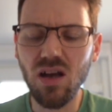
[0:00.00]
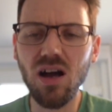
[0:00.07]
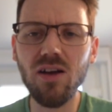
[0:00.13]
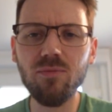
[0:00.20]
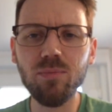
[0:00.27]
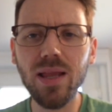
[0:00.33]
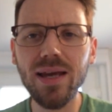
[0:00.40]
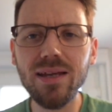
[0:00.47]

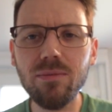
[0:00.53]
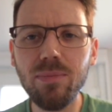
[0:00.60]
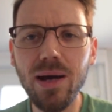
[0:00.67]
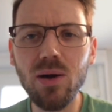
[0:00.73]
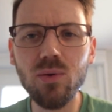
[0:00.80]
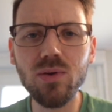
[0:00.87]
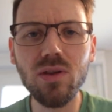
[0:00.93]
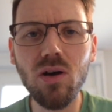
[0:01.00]
I've played
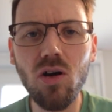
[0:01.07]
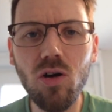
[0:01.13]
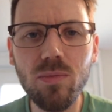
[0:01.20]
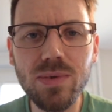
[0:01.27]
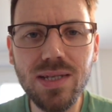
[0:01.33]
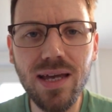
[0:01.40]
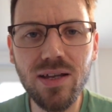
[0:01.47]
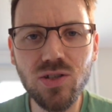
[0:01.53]
about with the
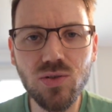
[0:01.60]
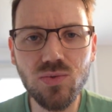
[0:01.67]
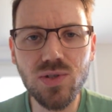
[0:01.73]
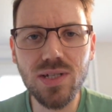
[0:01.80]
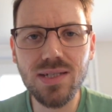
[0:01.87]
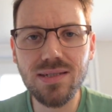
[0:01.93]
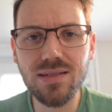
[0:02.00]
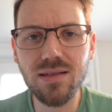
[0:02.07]
hop schedule
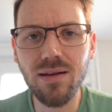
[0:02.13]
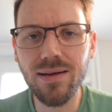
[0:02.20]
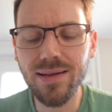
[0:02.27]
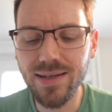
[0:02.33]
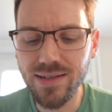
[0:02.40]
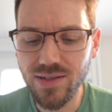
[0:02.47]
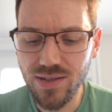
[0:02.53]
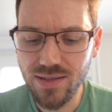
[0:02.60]
just
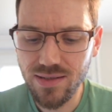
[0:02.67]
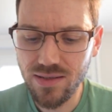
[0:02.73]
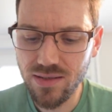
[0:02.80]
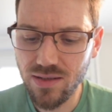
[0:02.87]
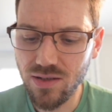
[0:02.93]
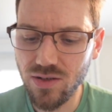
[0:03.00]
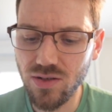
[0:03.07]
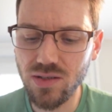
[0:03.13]
slightly
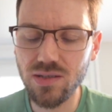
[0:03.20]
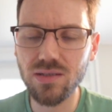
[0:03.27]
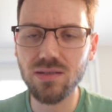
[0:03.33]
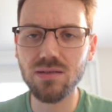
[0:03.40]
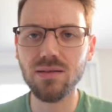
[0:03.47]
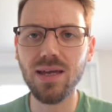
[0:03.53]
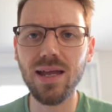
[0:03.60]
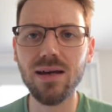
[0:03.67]
just just
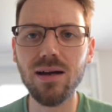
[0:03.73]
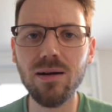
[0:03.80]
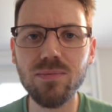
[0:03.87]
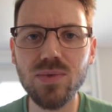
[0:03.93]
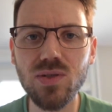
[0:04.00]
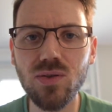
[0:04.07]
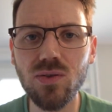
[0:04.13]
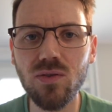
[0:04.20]
to get it up
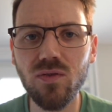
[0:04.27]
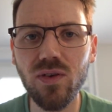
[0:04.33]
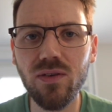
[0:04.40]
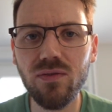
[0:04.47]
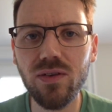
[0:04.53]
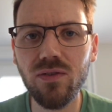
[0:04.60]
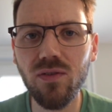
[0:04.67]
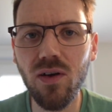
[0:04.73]
to
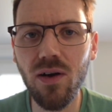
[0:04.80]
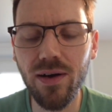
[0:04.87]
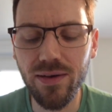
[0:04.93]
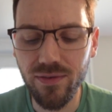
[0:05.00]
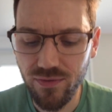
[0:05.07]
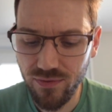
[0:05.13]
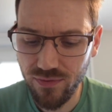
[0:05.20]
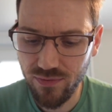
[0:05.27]
55
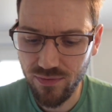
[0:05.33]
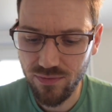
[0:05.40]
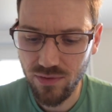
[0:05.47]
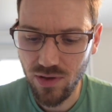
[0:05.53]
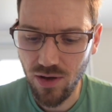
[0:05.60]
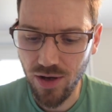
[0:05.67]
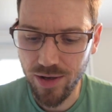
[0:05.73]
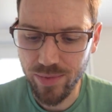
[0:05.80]

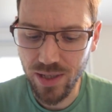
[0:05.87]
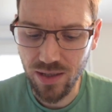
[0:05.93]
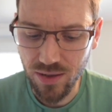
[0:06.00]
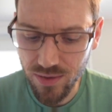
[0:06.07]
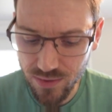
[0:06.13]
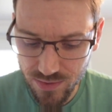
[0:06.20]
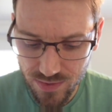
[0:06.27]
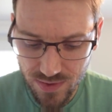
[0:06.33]

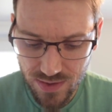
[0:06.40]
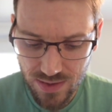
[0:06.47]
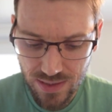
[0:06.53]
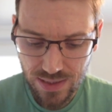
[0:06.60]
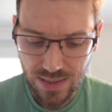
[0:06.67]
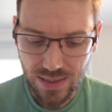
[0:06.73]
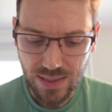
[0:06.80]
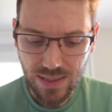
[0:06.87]
IBUs
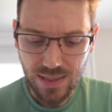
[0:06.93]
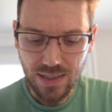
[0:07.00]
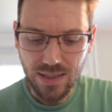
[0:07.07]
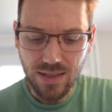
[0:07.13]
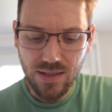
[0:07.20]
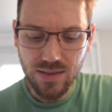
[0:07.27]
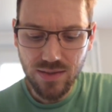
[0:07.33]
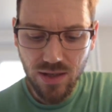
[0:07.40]

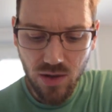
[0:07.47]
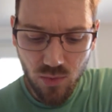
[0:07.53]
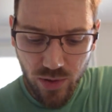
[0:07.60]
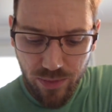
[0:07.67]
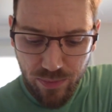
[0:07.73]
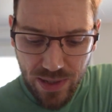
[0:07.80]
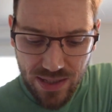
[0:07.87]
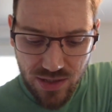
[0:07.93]
so
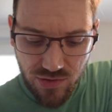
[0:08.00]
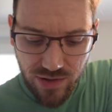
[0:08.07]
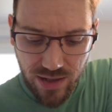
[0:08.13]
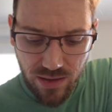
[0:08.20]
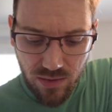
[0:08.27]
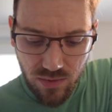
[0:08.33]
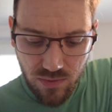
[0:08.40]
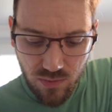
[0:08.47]
we're
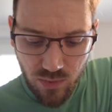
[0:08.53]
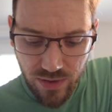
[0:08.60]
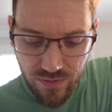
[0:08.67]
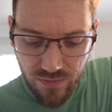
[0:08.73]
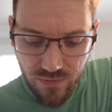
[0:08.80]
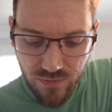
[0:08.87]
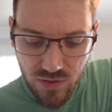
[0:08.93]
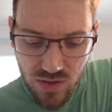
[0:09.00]
bittering
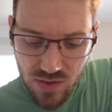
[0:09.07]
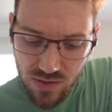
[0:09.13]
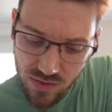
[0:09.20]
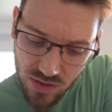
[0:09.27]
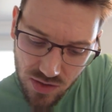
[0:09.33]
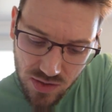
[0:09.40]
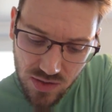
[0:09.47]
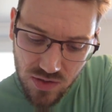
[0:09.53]
with
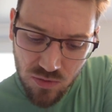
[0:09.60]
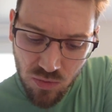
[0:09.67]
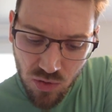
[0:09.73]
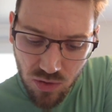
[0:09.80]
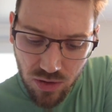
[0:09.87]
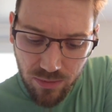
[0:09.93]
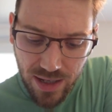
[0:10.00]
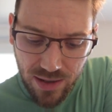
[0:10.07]
just just a
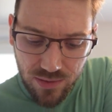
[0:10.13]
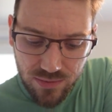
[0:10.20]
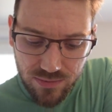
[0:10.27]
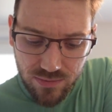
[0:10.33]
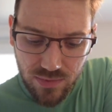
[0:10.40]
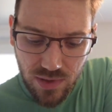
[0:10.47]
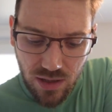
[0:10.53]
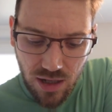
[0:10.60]
small amount
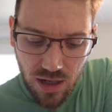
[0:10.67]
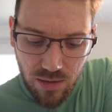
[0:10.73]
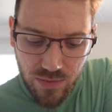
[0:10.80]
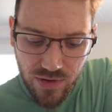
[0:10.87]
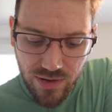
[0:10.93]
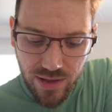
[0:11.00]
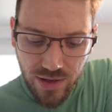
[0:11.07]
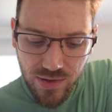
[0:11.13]

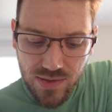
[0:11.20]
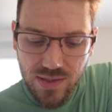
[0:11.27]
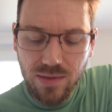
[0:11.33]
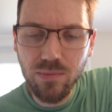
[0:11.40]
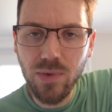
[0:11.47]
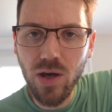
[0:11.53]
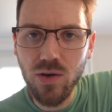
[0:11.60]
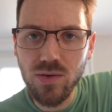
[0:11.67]
Amarillo,
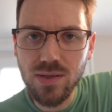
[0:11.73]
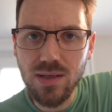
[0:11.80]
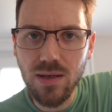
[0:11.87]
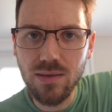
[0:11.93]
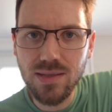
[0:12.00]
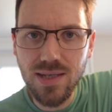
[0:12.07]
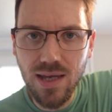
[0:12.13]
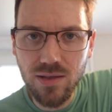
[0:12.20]
Simcoe and
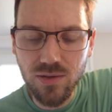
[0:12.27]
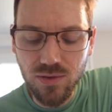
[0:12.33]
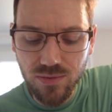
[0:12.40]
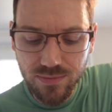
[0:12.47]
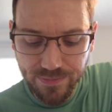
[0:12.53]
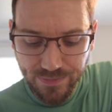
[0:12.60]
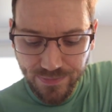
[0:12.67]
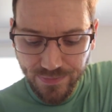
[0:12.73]
Centennial